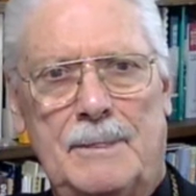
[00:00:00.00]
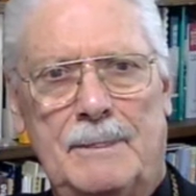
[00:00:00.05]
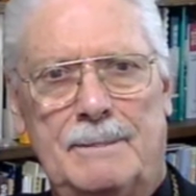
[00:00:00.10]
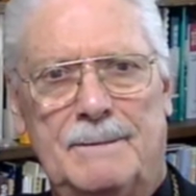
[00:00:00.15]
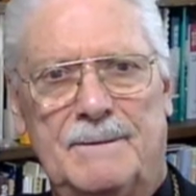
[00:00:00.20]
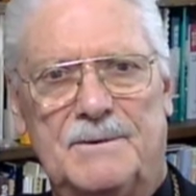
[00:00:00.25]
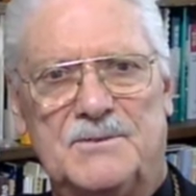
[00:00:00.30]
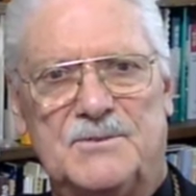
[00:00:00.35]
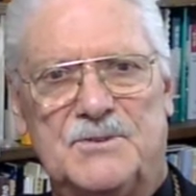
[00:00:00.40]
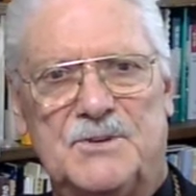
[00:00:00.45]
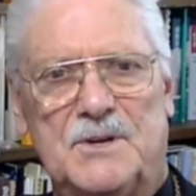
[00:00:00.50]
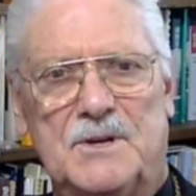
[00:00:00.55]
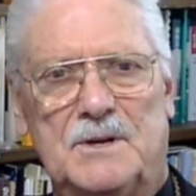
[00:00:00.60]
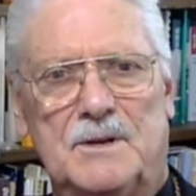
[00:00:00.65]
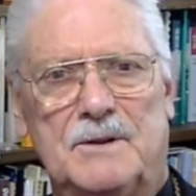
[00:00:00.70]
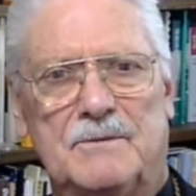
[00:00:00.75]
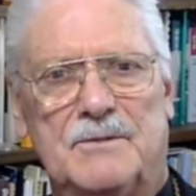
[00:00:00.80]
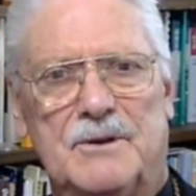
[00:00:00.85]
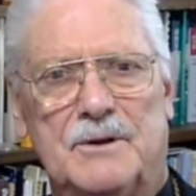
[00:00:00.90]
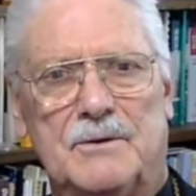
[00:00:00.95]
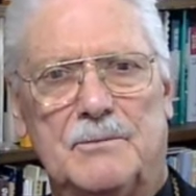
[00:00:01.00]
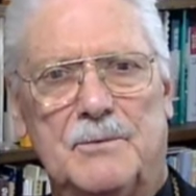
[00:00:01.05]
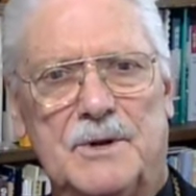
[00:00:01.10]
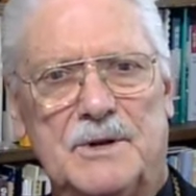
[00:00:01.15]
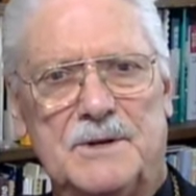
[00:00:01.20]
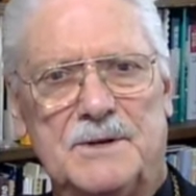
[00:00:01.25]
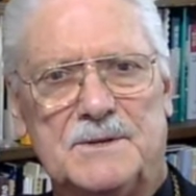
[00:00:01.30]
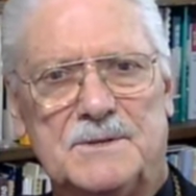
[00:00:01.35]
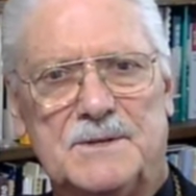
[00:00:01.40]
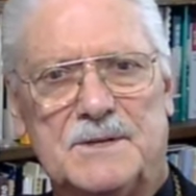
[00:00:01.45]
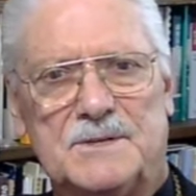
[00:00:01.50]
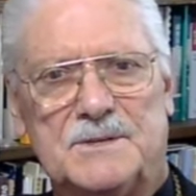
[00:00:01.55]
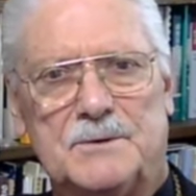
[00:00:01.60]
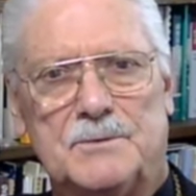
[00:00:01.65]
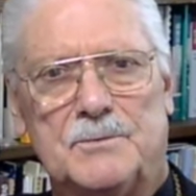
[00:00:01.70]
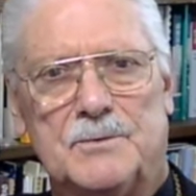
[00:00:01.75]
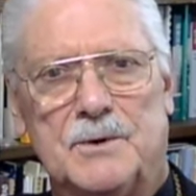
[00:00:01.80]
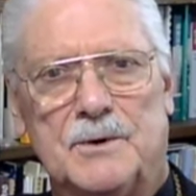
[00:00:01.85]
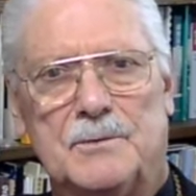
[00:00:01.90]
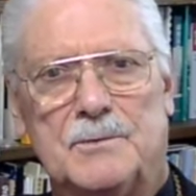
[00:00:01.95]
The seal of their witness, as it
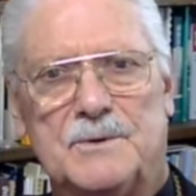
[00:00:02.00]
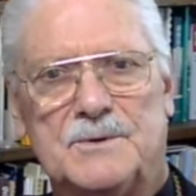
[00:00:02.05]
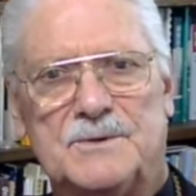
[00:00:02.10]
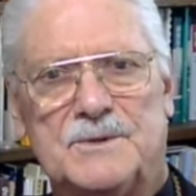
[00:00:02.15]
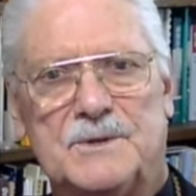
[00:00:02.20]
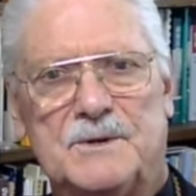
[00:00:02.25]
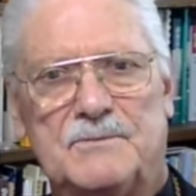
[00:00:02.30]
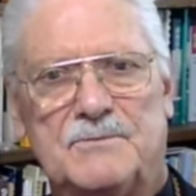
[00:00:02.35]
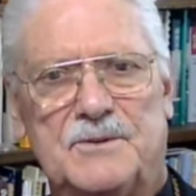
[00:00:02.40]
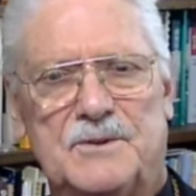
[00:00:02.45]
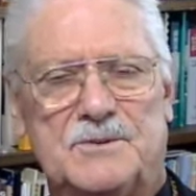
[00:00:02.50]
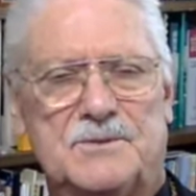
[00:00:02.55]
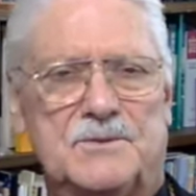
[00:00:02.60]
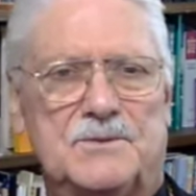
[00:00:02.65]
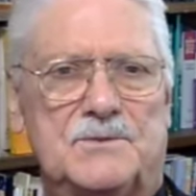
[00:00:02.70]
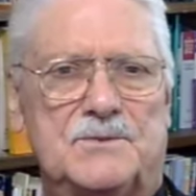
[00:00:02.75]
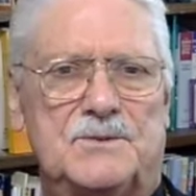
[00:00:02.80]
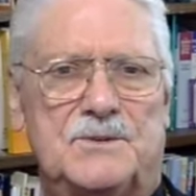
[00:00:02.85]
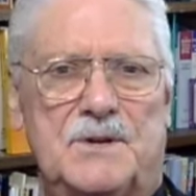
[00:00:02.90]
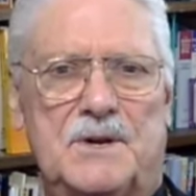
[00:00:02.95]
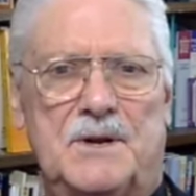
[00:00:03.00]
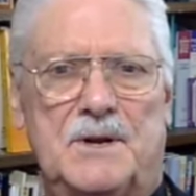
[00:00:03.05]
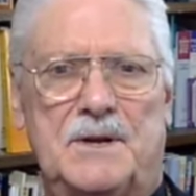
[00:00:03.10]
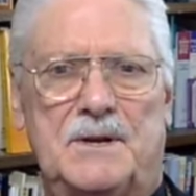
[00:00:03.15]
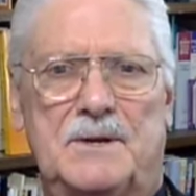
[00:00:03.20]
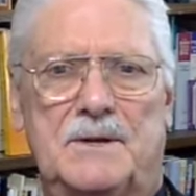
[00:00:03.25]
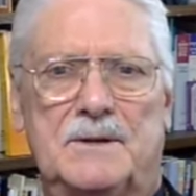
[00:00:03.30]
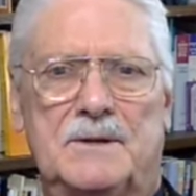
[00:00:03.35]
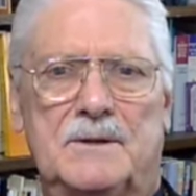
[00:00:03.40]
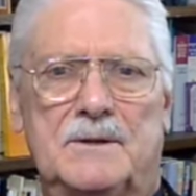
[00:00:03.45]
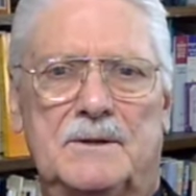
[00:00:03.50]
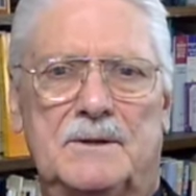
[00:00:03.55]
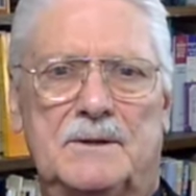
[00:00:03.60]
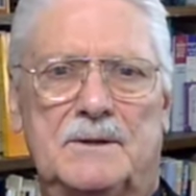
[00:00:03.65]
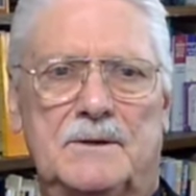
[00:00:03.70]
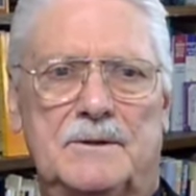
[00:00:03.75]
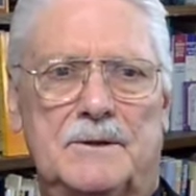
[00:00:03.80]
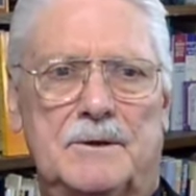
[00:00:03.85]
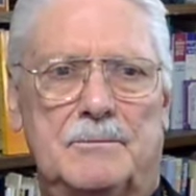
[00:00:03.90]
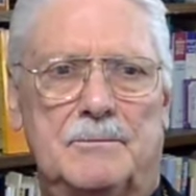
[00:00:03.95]
were, was the official sign
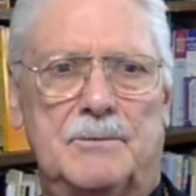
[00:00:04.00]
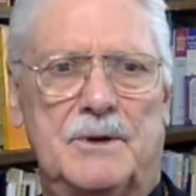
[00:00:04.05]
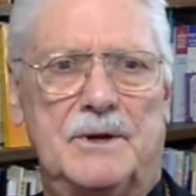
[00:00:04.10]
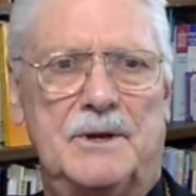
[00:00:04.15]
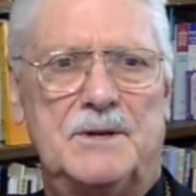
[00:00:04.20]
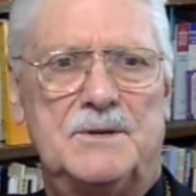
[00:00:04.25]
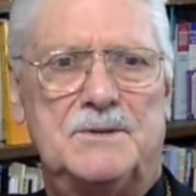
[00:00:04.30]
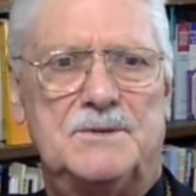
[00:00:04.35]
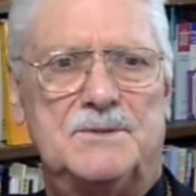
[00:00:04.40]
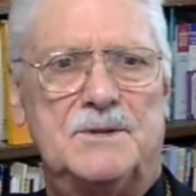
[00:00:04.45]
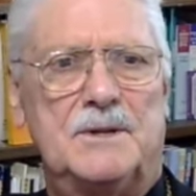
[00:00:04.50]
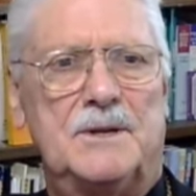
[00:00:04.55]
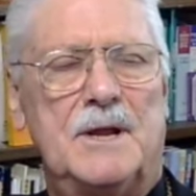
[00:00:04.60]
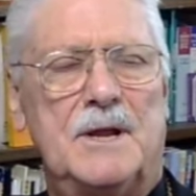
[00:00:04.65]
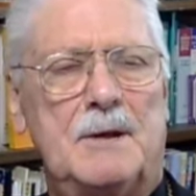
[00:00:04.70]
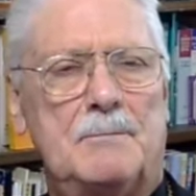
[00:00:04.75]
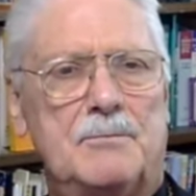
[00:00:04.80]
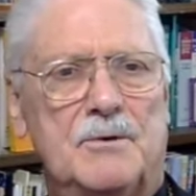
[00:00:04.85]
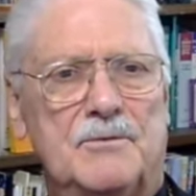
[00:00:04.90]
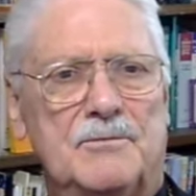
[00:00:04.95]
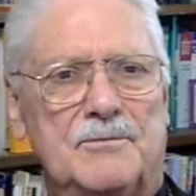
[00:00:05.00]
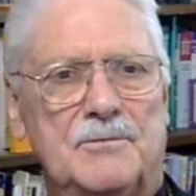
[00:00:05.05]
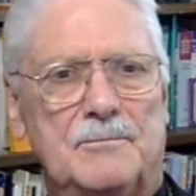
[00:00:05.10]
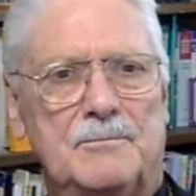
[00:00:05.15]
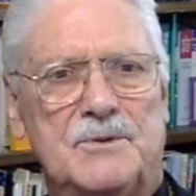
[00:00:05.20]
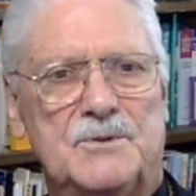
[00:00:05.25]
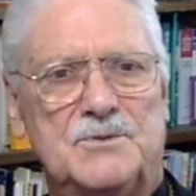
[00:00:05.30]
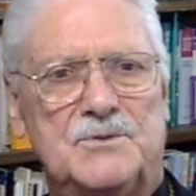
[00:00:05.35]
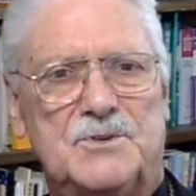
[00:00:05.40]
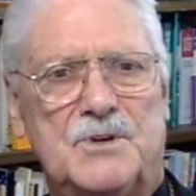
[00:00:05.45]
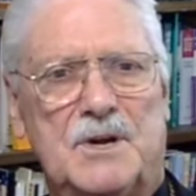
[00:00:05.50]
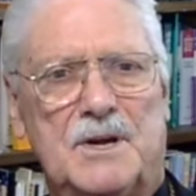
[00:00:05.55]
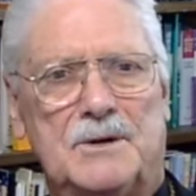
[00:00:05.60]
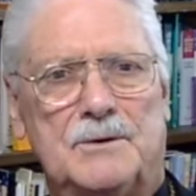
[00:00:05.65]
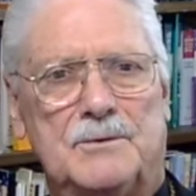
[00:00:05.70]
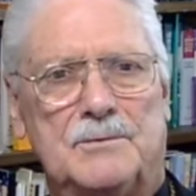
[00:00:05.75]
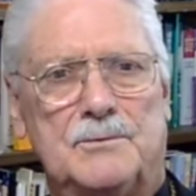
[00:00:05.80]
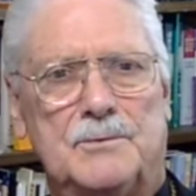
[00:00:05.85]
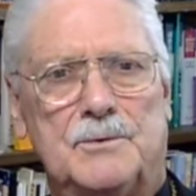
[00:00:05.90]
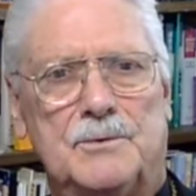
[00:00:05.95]
that released the leper from the
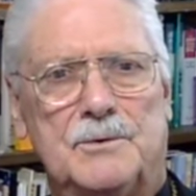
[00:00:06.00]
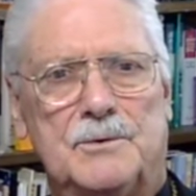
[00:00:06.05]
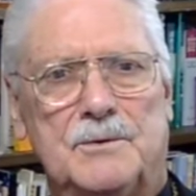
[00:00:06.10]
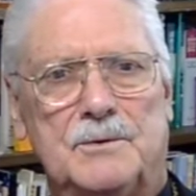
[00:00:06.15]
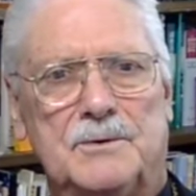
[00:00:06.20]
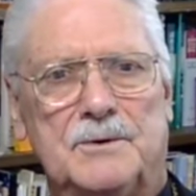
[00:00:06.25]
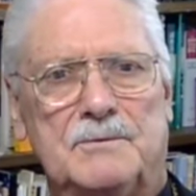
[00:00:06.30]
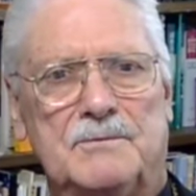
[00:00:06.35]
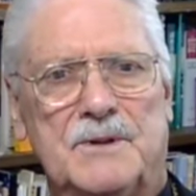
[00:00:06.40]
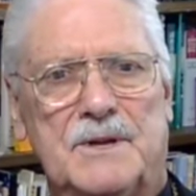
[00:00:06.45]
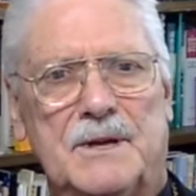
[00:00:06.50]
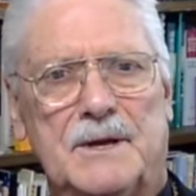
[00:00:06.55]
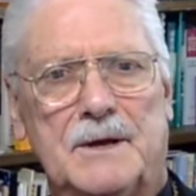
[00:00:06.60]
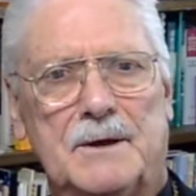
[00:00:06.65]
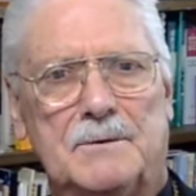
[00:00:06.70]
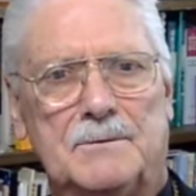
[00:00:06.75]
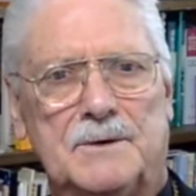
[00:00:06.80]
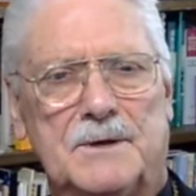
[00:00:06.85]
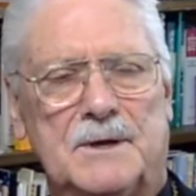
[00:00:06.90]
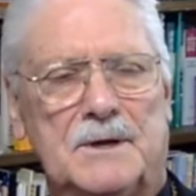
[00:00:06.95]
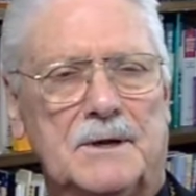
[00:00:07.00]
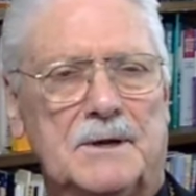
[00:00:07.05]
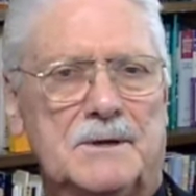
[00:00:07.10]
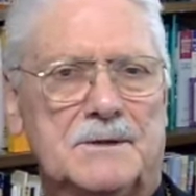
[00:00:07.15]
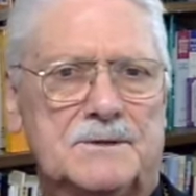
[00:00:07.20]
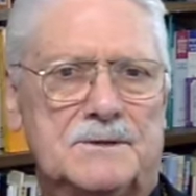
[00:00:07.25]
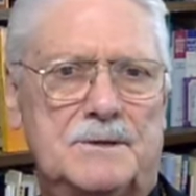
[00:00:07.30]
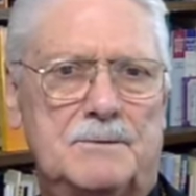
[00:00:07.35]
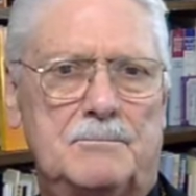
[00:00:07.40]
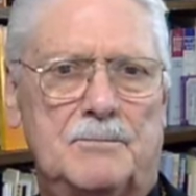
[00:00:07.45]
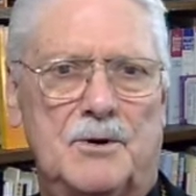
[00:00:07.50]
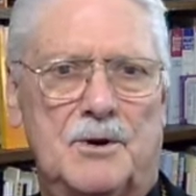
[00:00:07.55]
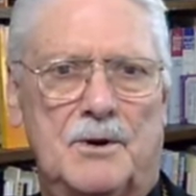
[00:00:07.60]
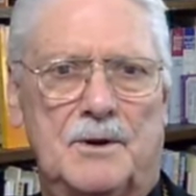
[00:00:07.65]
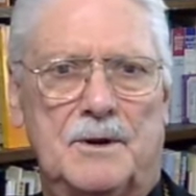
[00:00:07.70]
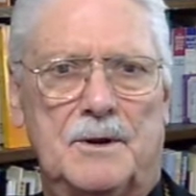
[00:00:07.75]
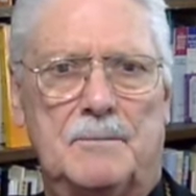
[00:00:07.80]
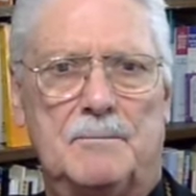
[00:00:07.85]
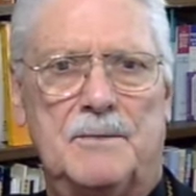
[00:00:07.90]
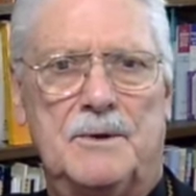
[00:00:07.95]
shadow world of the outcast and
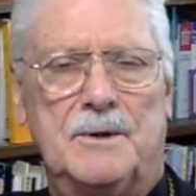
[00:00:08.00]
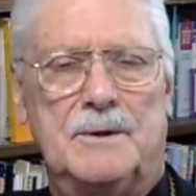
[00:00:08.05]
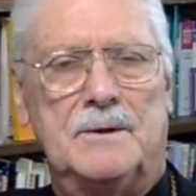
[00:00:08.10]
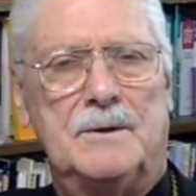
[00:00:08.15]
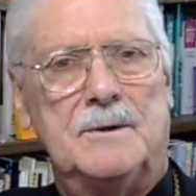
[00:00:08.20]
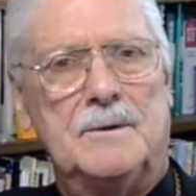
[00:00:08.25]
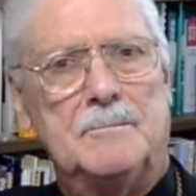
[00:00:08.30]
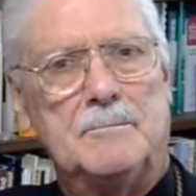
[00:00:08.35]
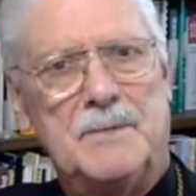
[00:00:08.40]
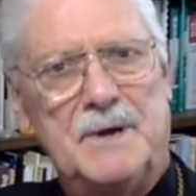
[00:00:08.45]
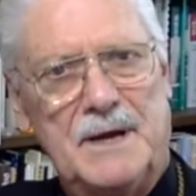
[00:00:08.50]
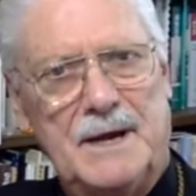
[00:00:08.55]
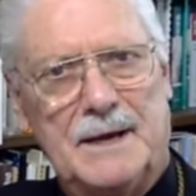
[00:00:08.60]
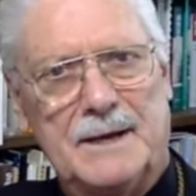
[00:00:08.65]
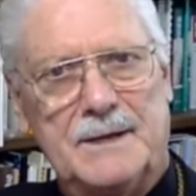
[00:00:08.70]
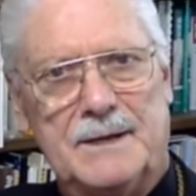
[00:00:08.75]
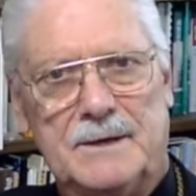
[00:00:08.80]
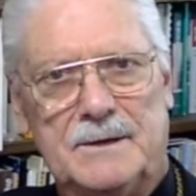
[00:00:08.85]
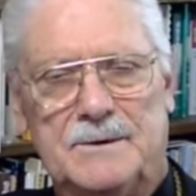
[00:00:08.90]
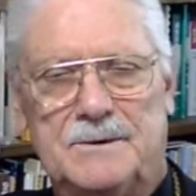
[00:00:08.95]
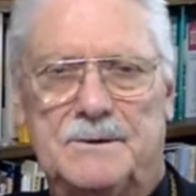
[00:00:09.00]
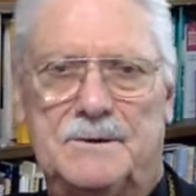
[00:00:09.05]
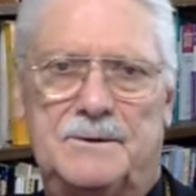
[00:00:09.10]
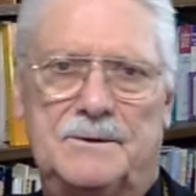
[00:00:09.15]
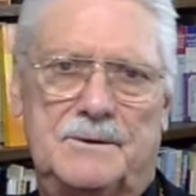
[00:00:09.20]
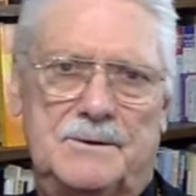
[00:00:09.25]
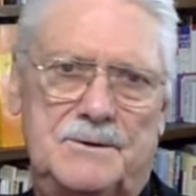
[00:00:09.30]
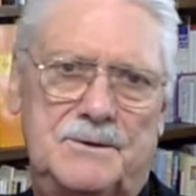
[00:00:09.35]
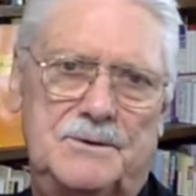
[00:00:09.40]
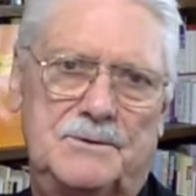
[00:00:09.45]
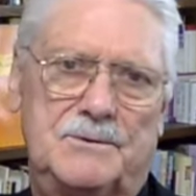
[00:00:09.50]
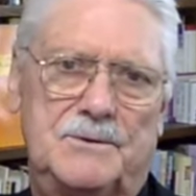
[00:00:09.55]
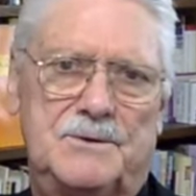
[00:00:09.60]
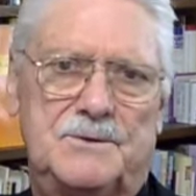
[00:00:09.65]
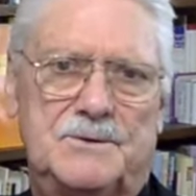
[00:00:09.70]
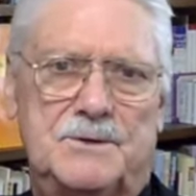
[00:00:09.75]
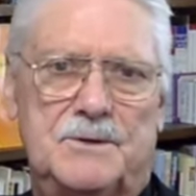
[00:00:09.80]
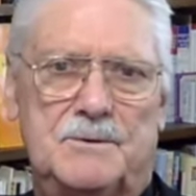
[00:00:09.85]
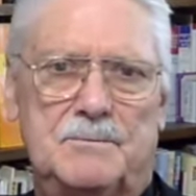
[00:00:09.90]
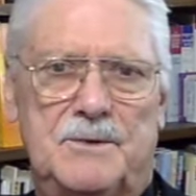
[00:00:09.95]
brought him back into the
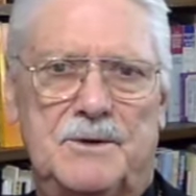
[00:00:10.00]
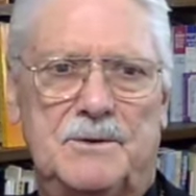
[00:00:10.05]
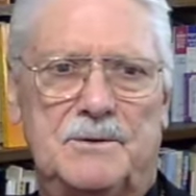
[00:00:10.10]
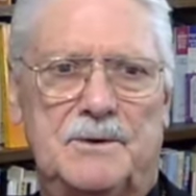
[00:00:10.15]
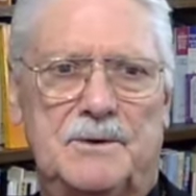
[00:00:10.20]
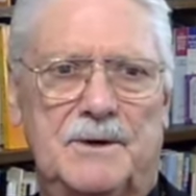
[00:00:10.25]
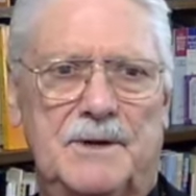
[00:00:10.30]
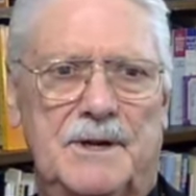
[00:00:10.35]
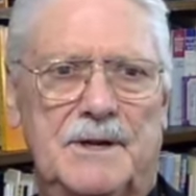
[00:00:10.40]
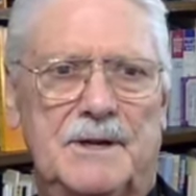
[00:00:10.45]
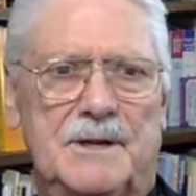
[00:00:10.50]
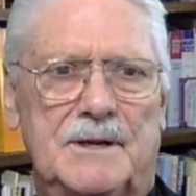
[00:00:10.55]
Jewish community.